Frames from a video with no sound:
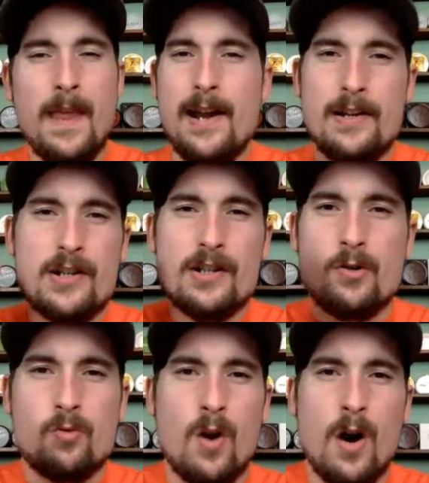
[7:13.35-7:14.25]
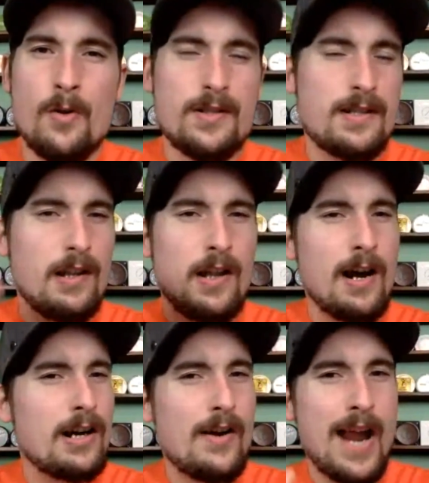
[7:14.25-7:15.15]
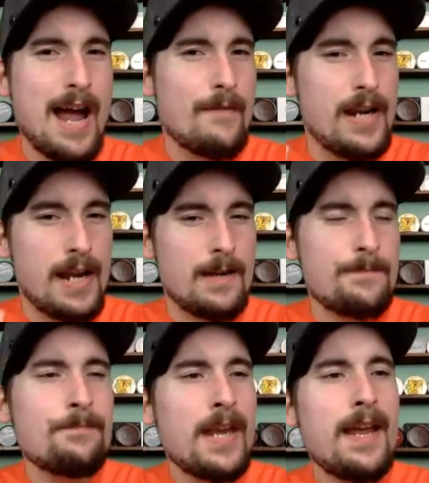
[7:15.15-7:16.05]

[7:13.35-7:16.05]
and it just grows the longer you have it in.